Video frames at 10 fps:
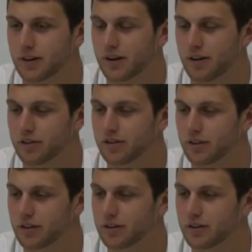
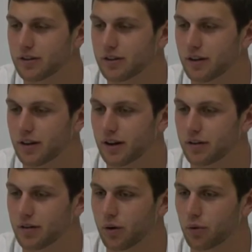Obviously,
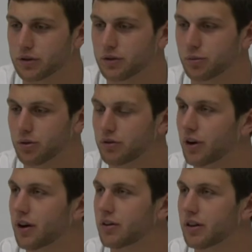I work to improve
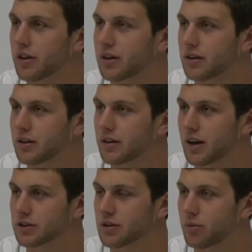on everything.
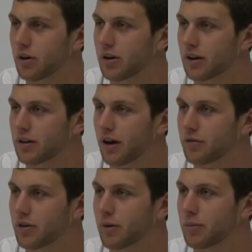Catching the ball, I've
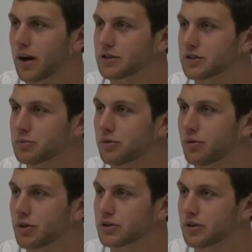dropped passes
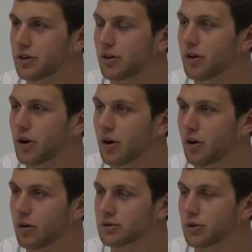before, so, you know,
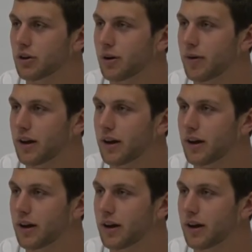always working on my